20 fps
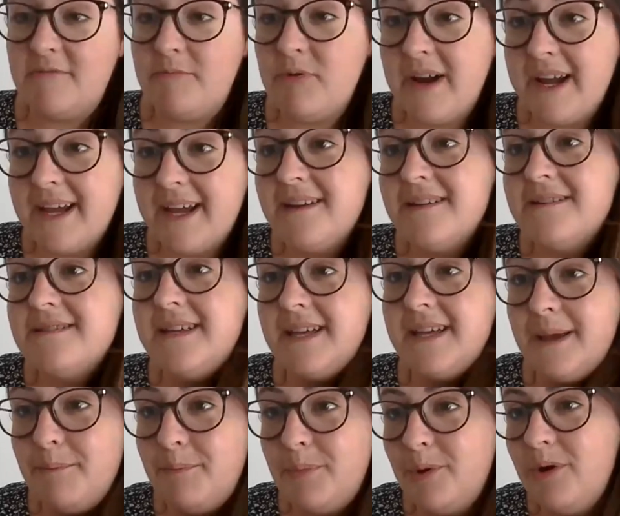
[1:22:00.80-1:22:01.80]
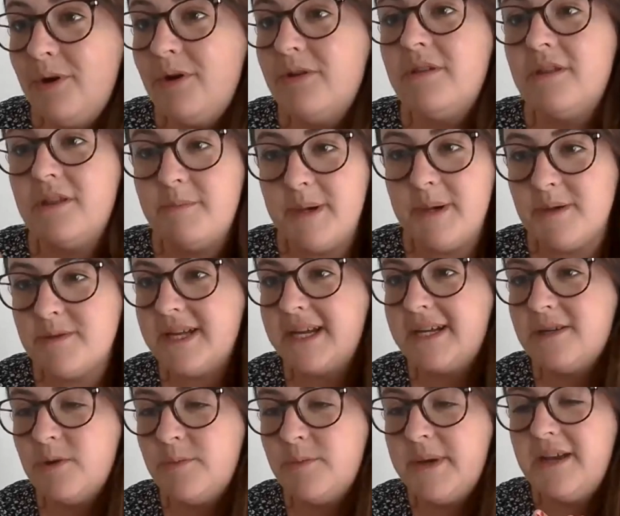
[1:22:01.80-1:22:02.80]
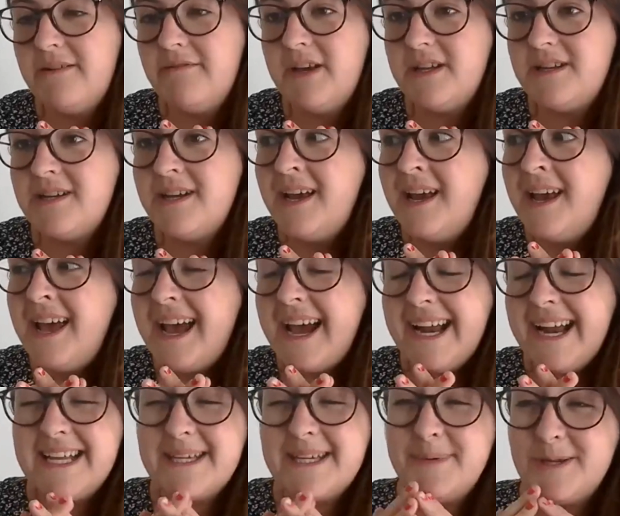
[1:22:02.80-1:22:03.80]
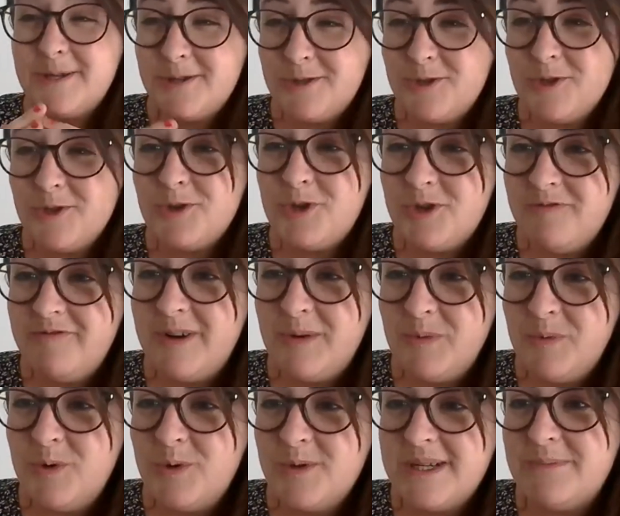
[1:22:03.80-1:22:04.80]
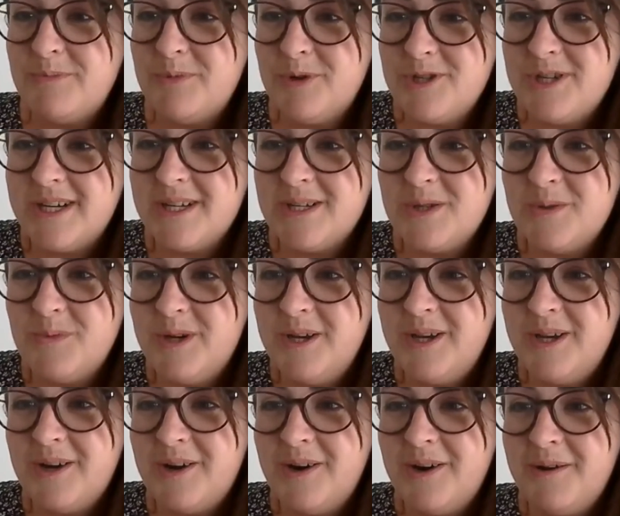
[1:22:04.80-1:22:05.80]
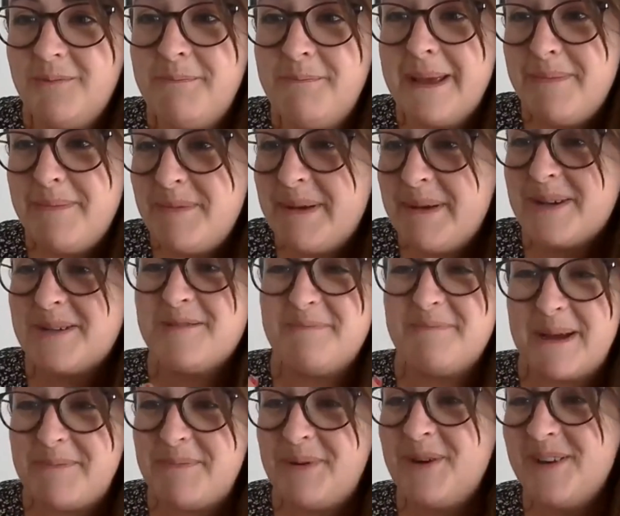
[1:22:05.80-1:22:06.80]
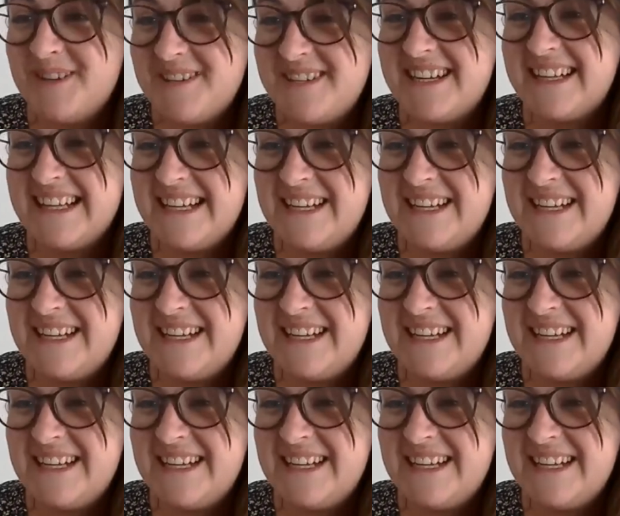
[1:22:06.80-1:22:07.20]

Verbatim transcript: of pregnancy and birth and the postnatal period. And it's been such a rewarding project to work on, maybe because of my personal